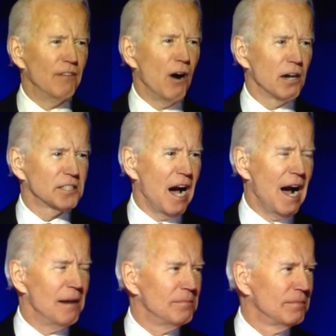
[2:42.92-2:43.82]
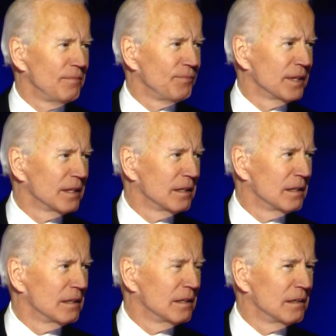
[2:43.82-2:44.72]
of our time.
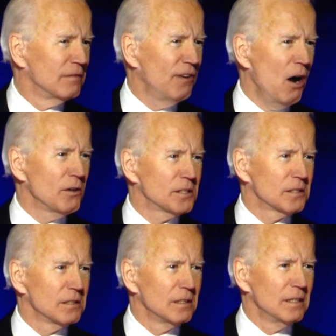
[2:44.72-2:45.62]
Folks,